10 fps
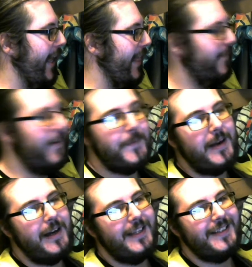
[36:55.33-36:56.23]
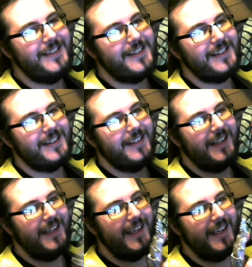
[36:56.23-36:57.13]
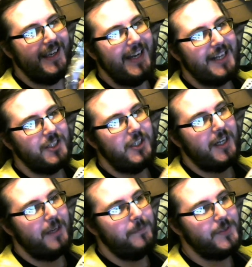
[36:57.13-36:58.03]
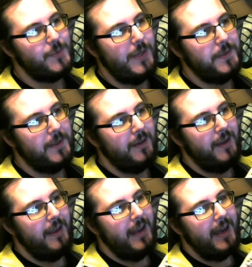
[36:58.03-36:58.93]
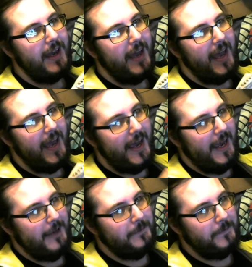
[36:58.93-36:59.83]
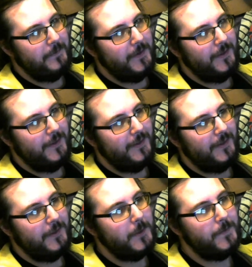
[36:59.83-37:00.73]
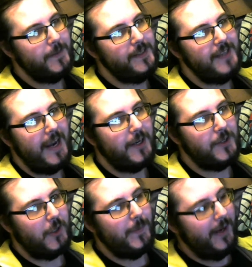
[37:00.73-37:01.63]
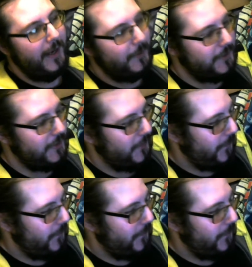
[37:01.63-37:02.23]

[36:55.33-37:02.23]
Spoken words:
The fun part is, it actually comes with half of a second Ptolemaios.